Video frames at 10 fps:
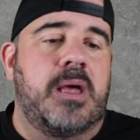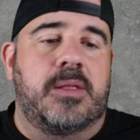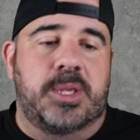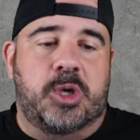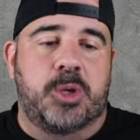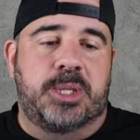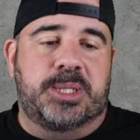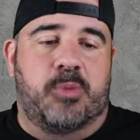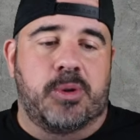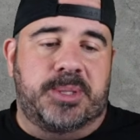Let's go to the
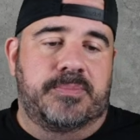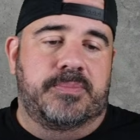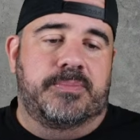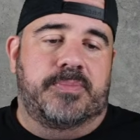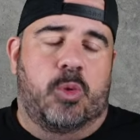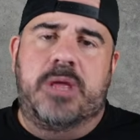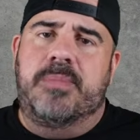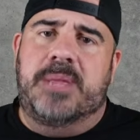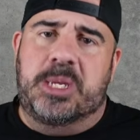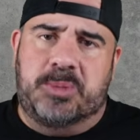sports. What do you
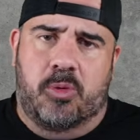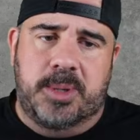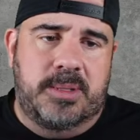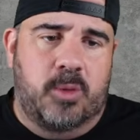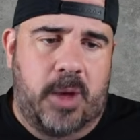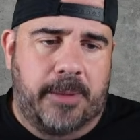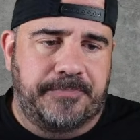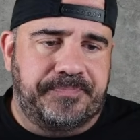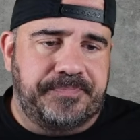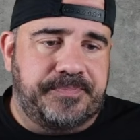mean by the sports? Well,
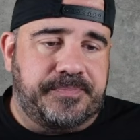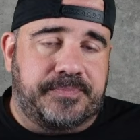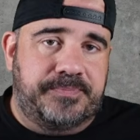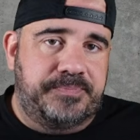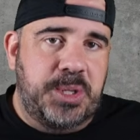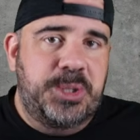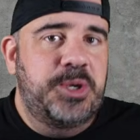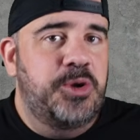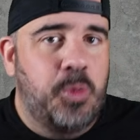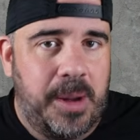do
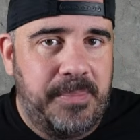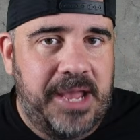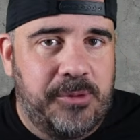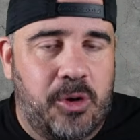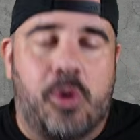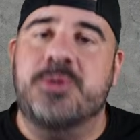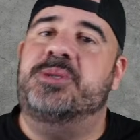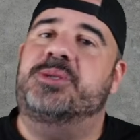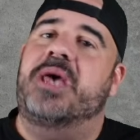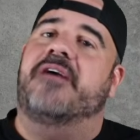you do one bankroll or
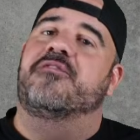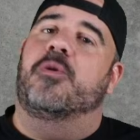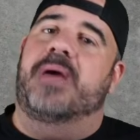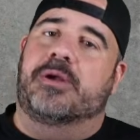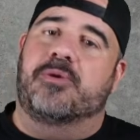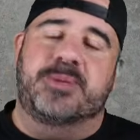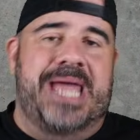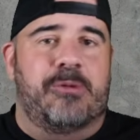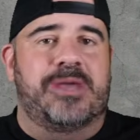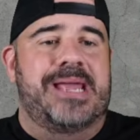several bankrolls?
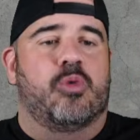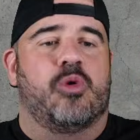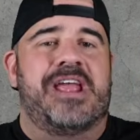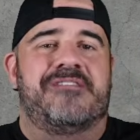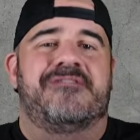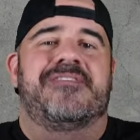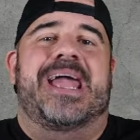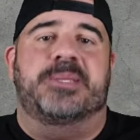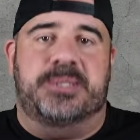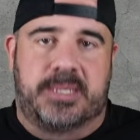Now we're getting more
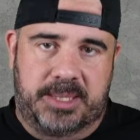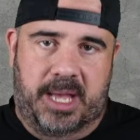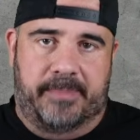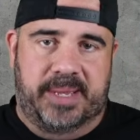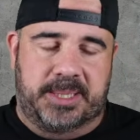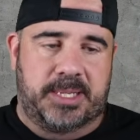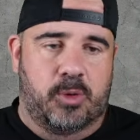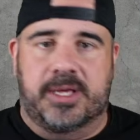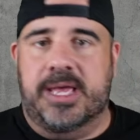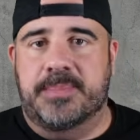advanced topics here
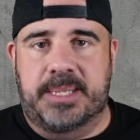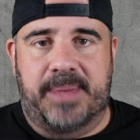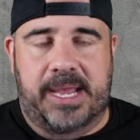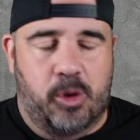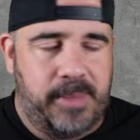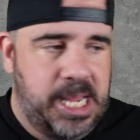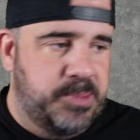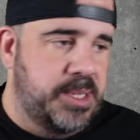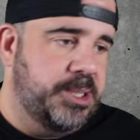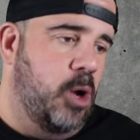when it comes to bankroll
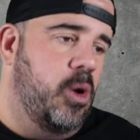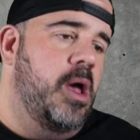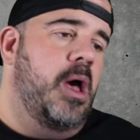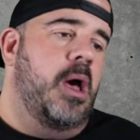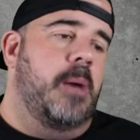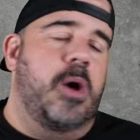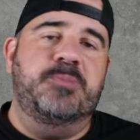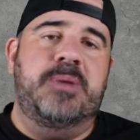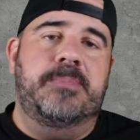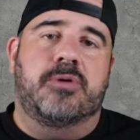management. So
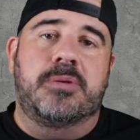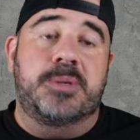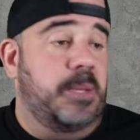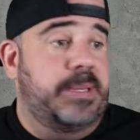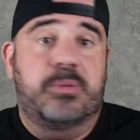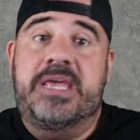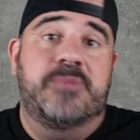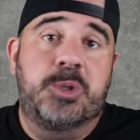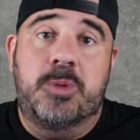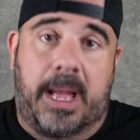most people, some people
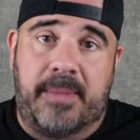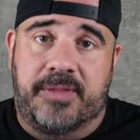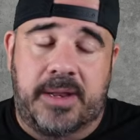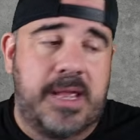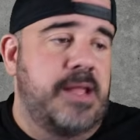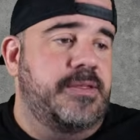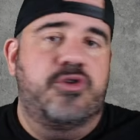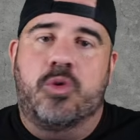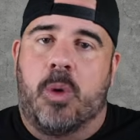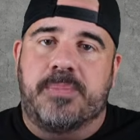even do my method. They
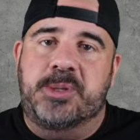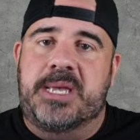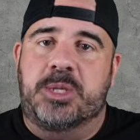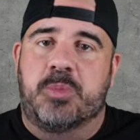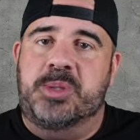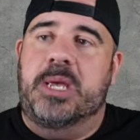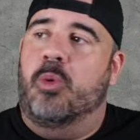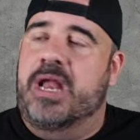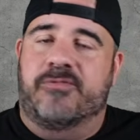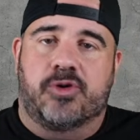do the 1%, 2%,
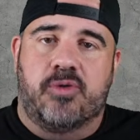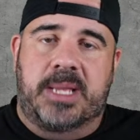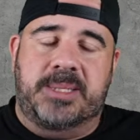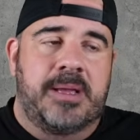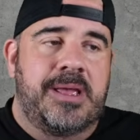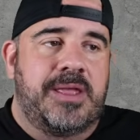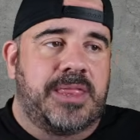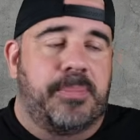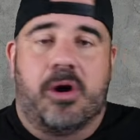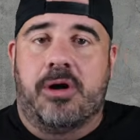whatever. Great.
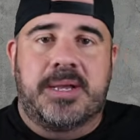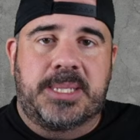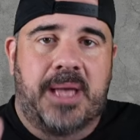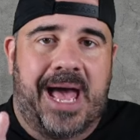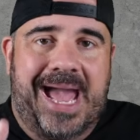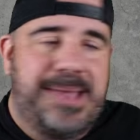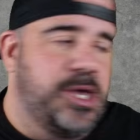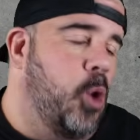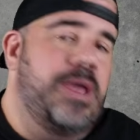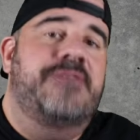The part is I
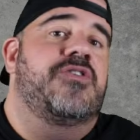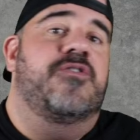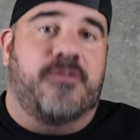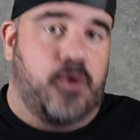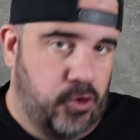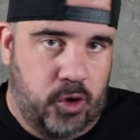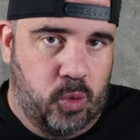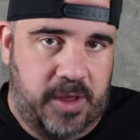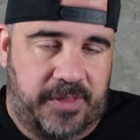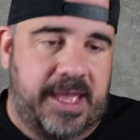go even further
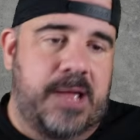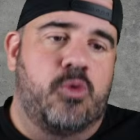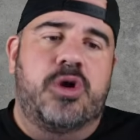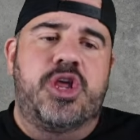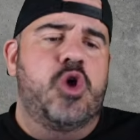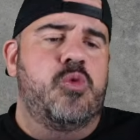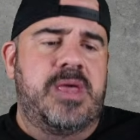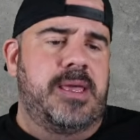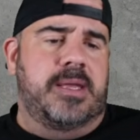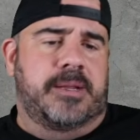with it. And what do you
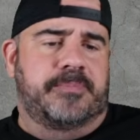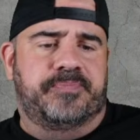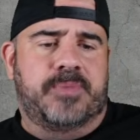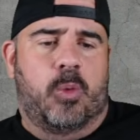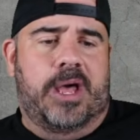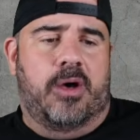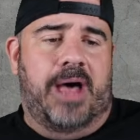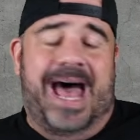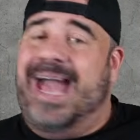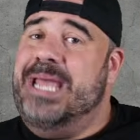mean?
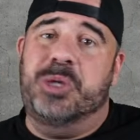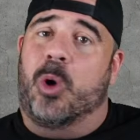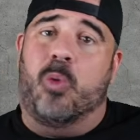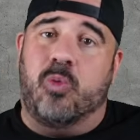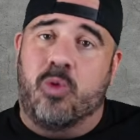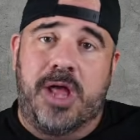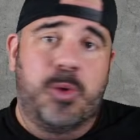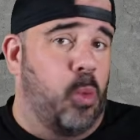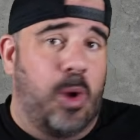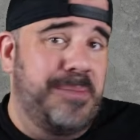Well, I don't
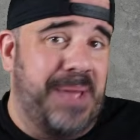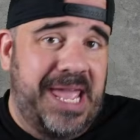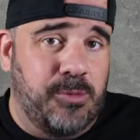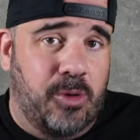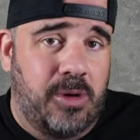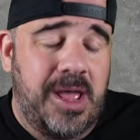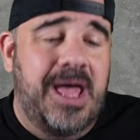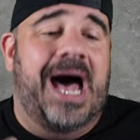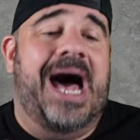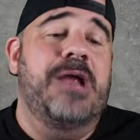run one bankroll.
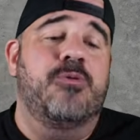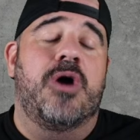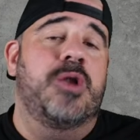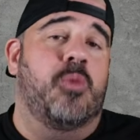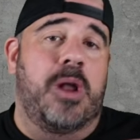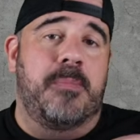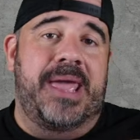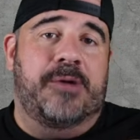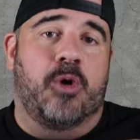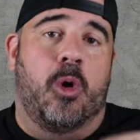I run one
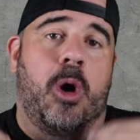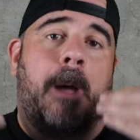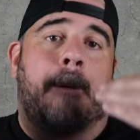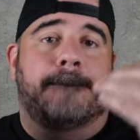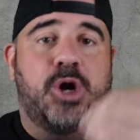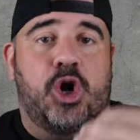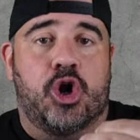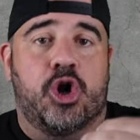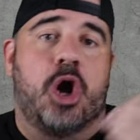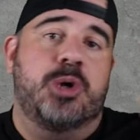bankroll
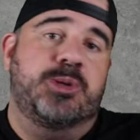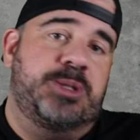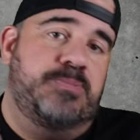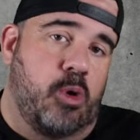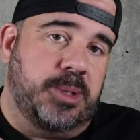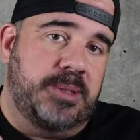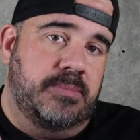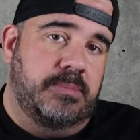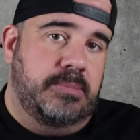per sport.